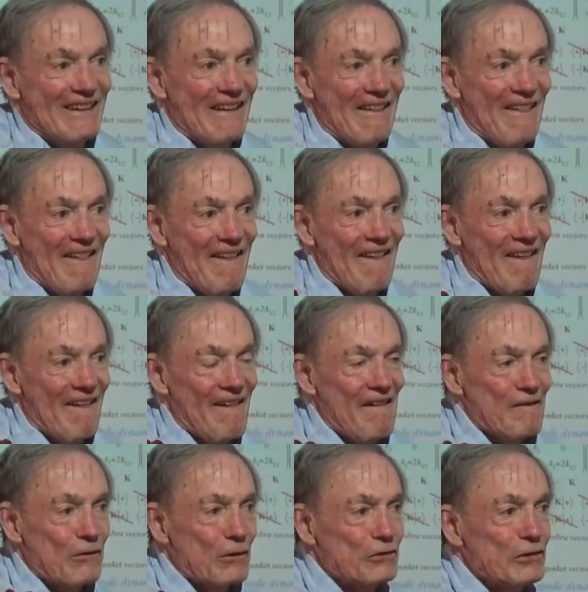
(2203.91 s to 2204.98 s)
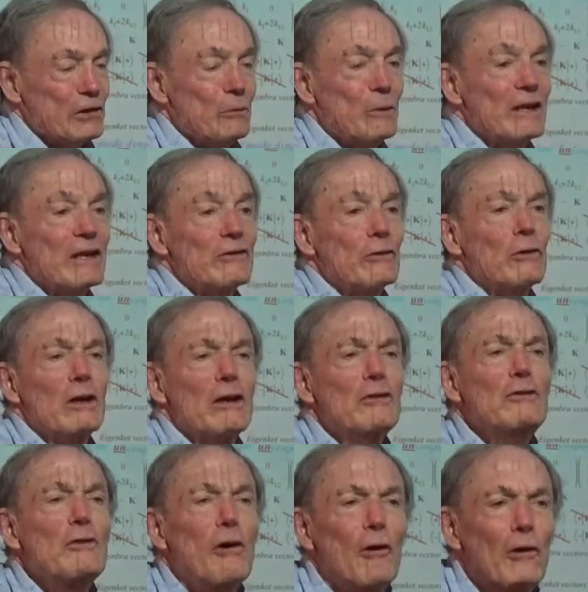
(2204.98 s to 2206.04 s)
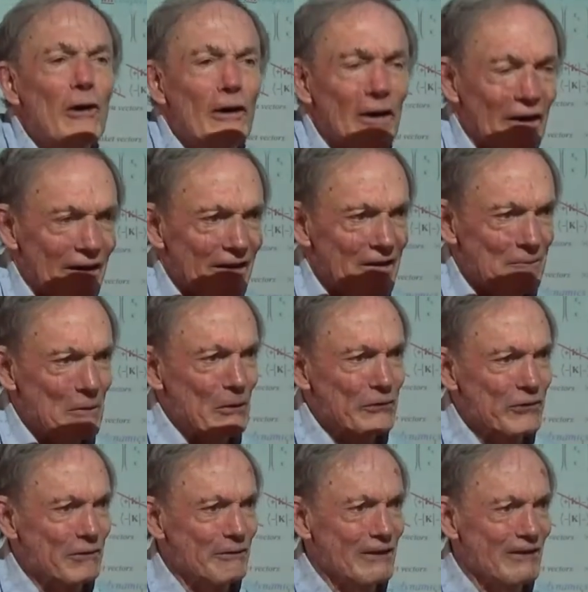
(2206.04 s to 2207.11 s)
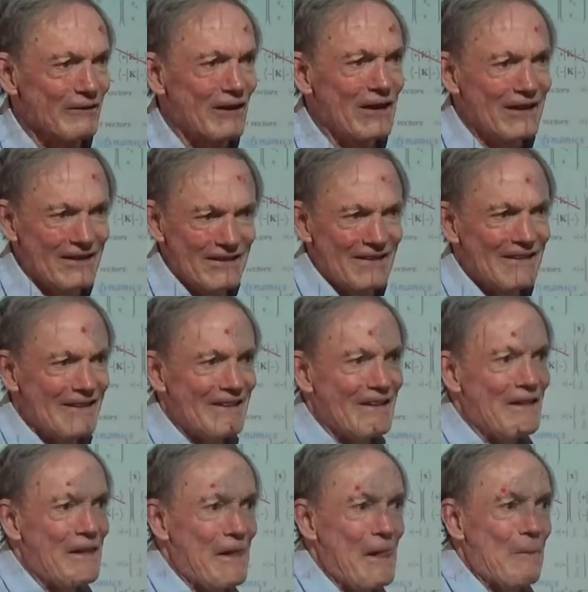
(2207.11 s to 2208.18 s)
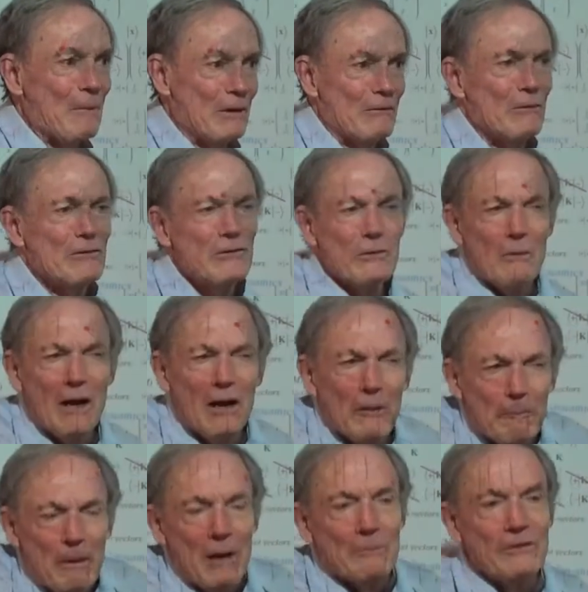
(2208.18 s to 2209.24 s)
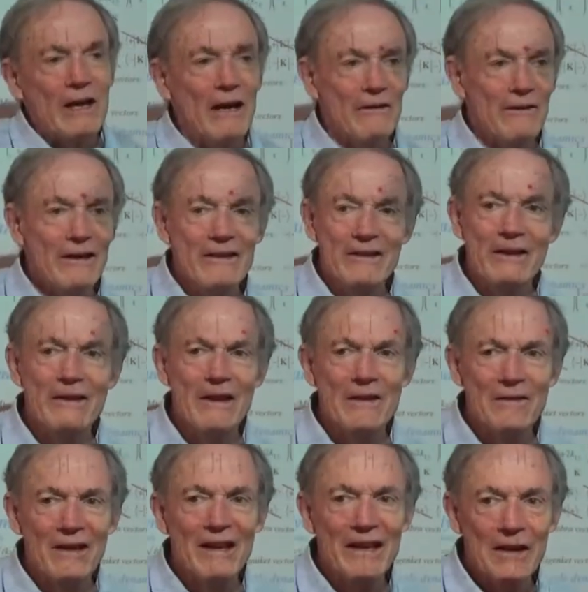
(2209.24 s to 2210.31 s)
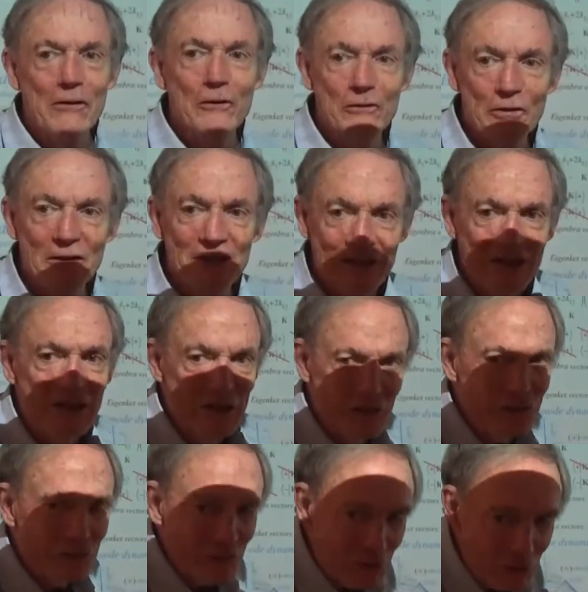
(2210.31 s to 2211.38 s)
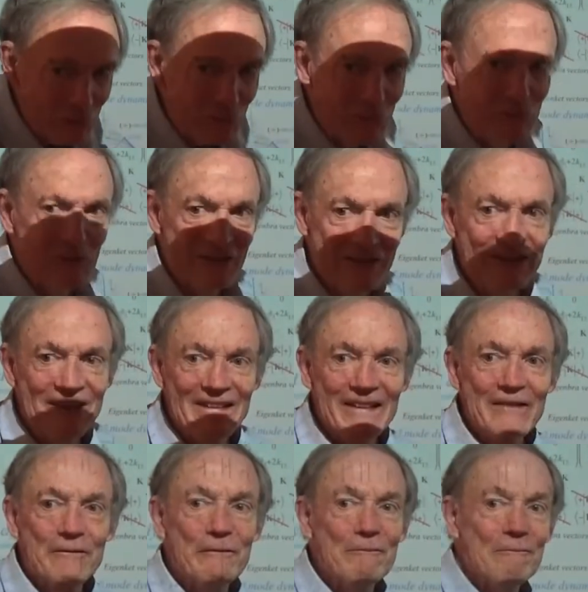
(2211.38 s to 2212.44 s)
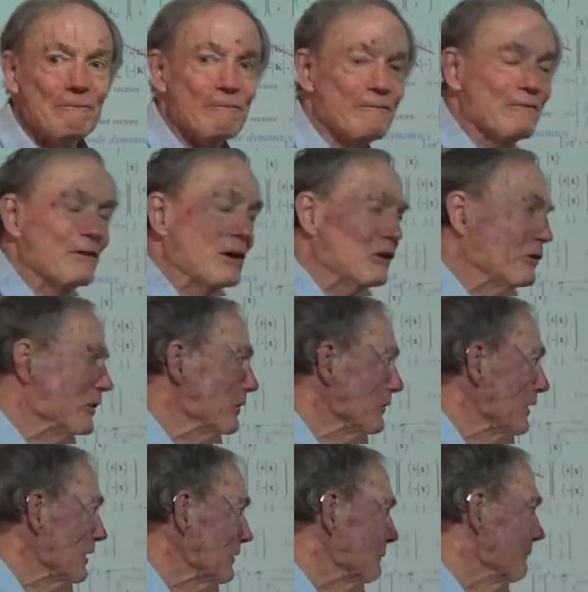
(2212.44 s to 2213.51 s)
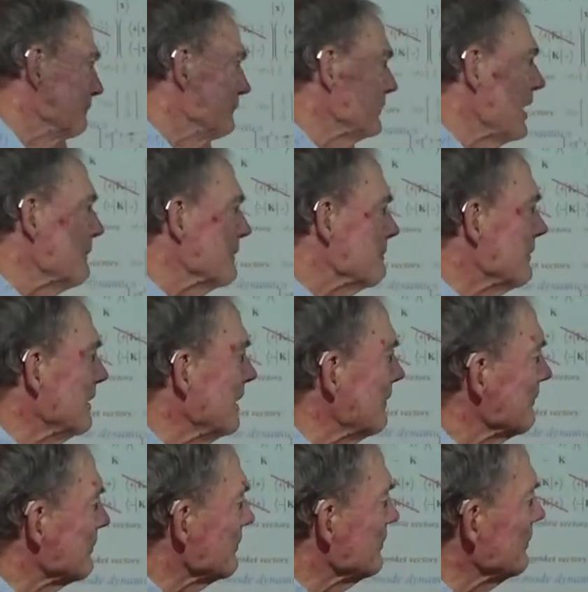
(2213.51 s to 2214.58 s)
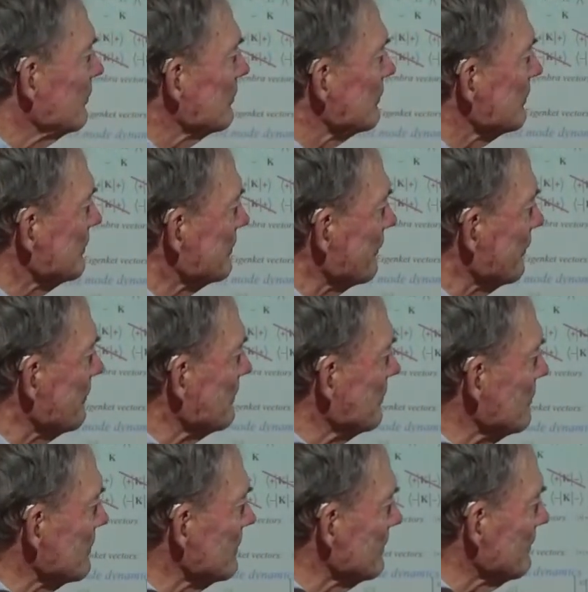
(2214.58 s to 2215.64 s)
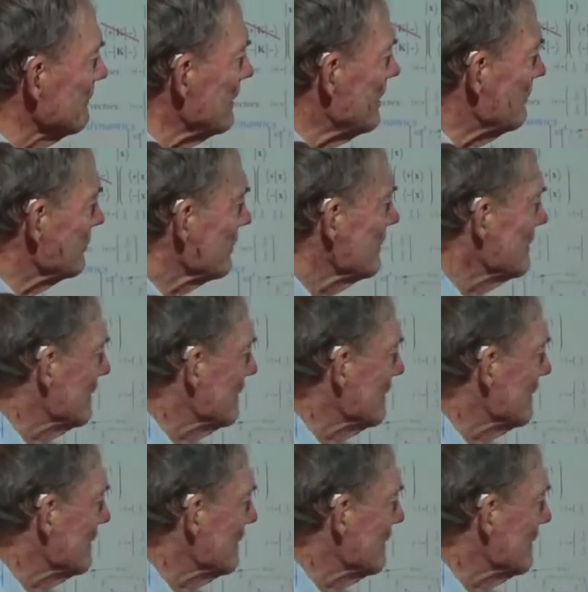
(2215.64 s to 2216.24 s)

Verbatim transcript: Yeah. Fortunately, we get to ignore most of it, right? Every once in a while, it pops out, right? That, that, that energy is available. And various things like atomic bombs and nuclear thermonuclear bombs.